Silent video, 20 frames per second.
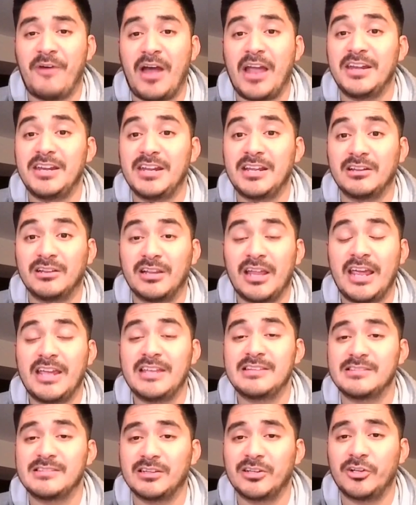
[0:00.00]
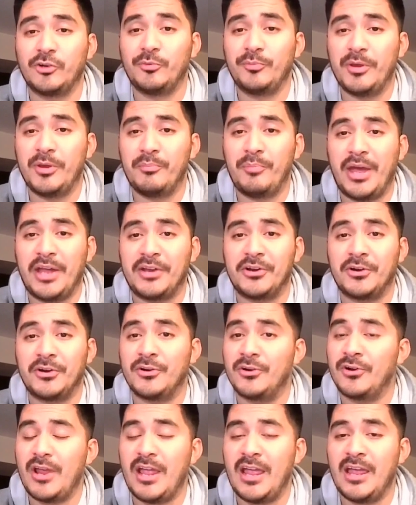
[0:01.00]
finding lanes a little bit
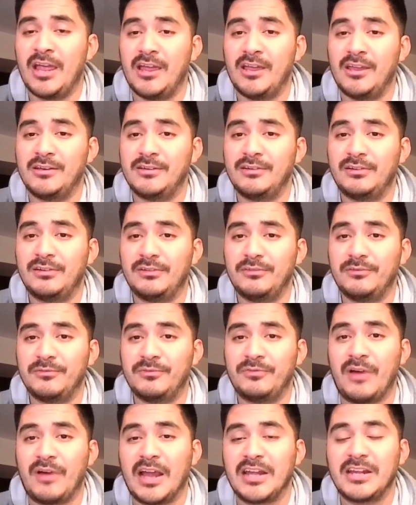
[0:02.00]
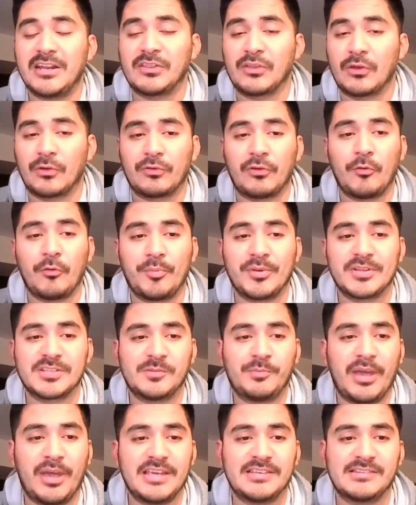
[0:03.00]
better and finding those
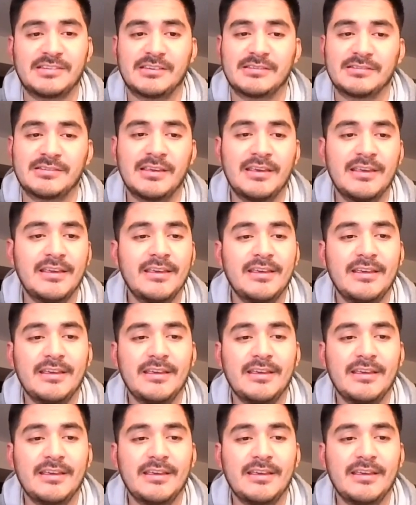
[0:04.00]
open spaces.